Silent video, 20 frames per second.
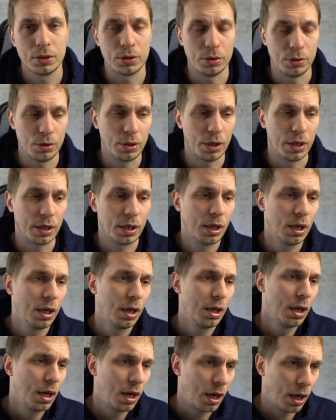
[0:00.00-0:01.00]
to do it.
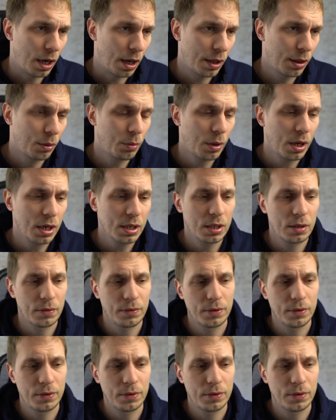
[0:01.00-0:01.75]
Otherwise, if